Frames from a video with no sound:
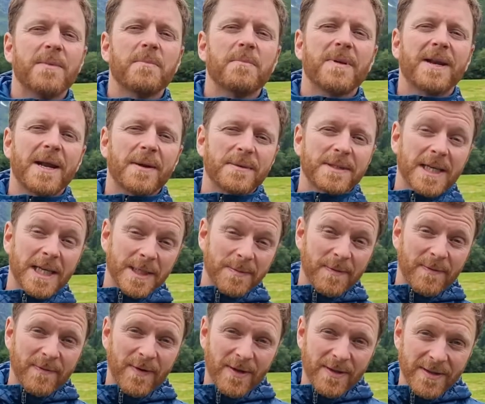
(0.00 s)
My name is
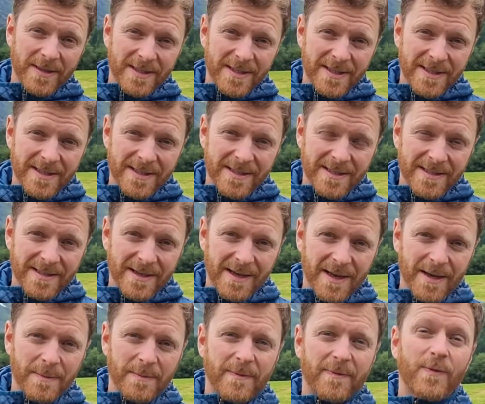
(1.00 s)
Espen Fadnes.
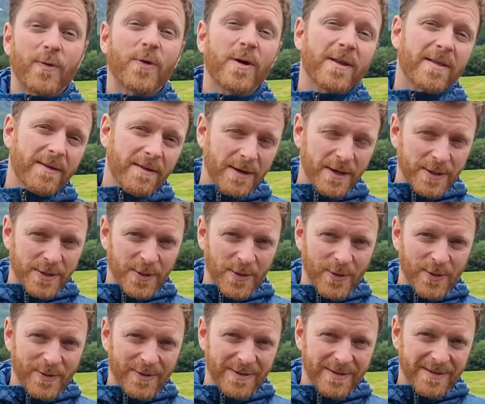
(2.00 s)
I'm 43 years
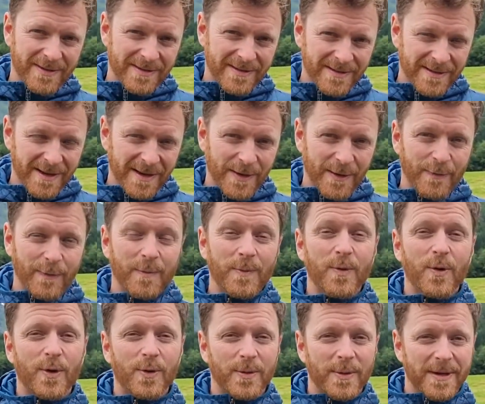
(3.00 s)
old. I come from
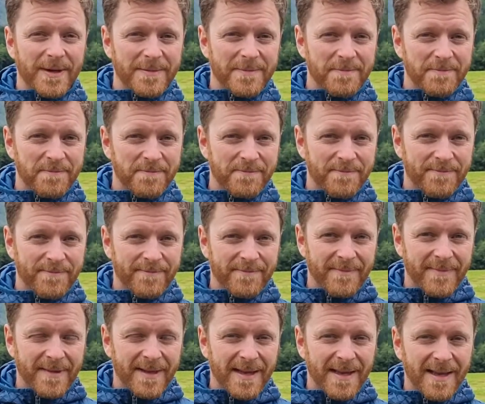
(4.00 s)
Norway.
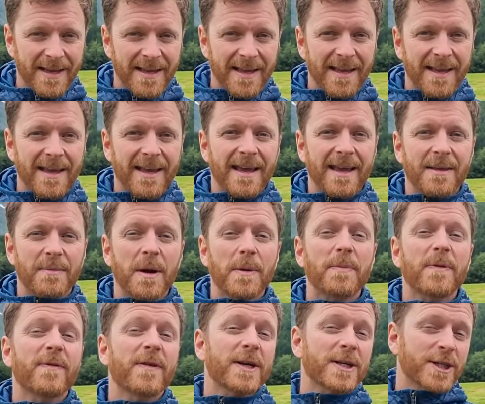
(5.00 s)
And my
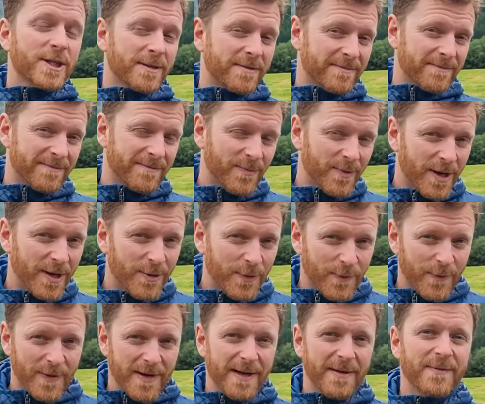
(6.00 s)
profession, what I do
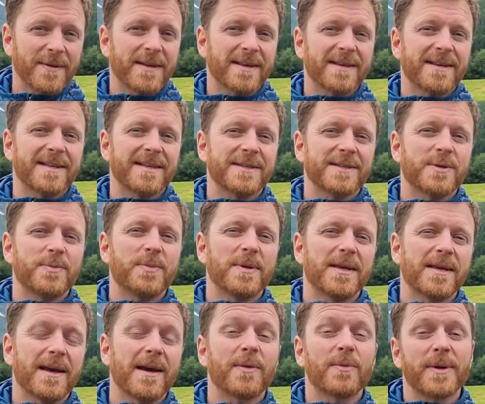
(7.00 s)
for a living, is to
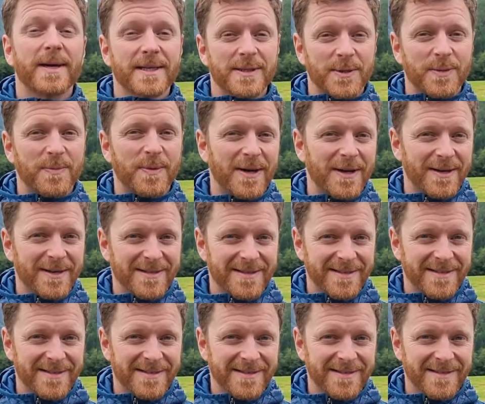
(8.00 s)
be a wingsuit pilot.
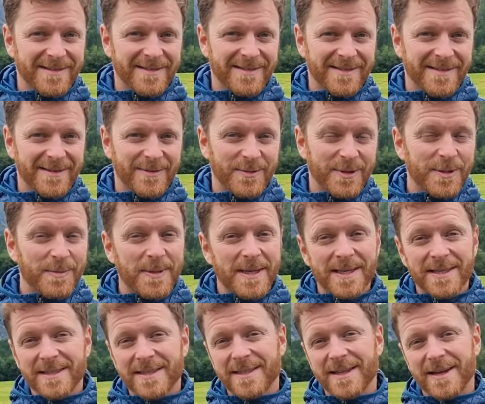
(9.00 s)
Which
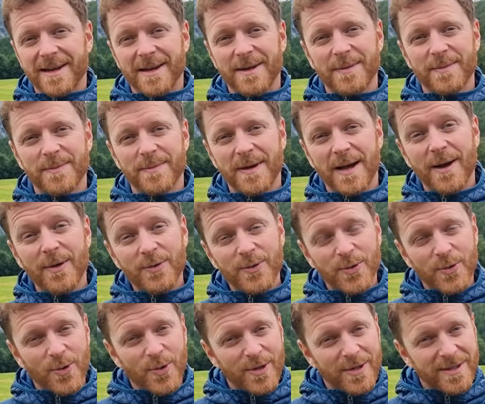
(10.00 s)
means that I'm
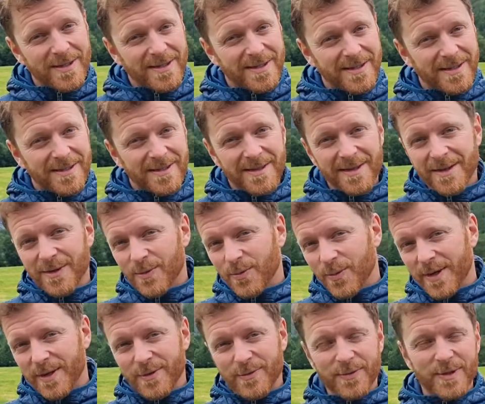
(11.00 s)
outdoors,
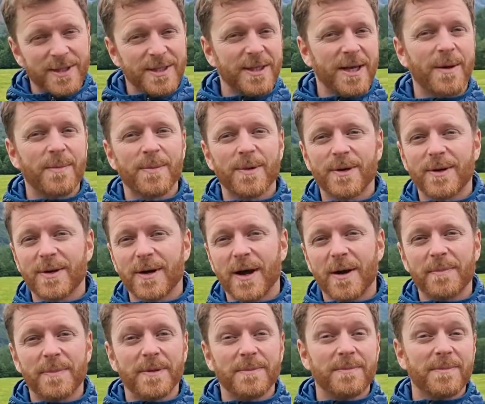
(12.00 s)
winter and summer,
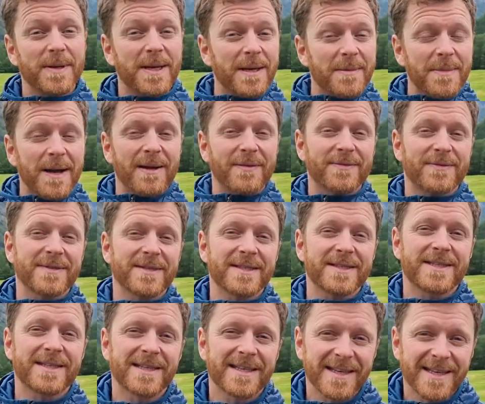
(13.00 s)
up in big
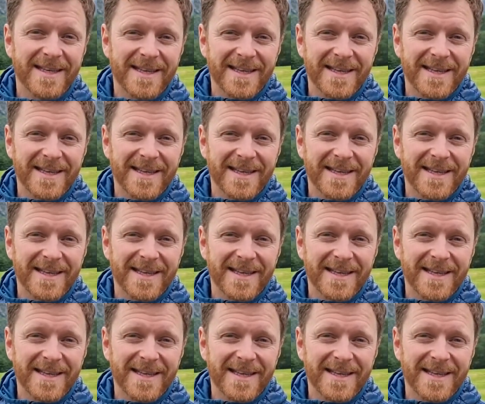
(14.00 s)
mountains.